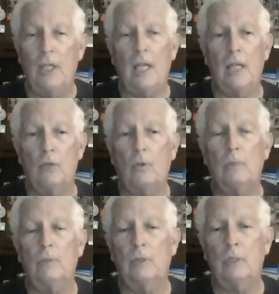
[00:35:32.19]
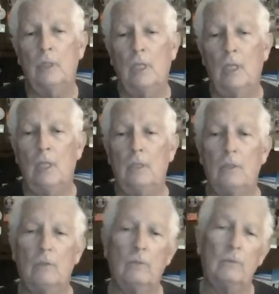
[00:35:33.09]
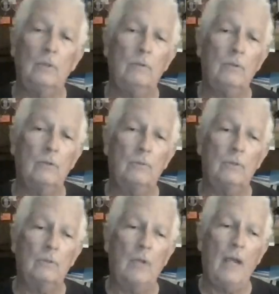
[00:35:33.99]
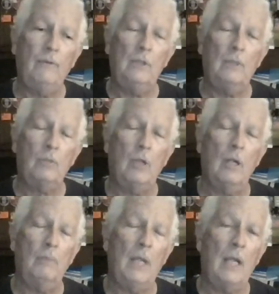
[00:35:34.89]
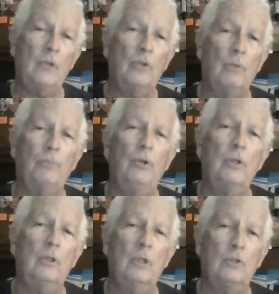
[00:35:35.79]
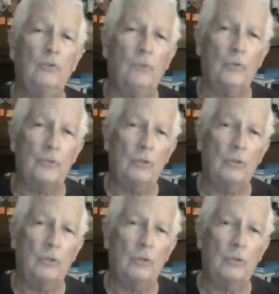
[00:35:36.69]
and normally you're having them come at you at pretty good intervals.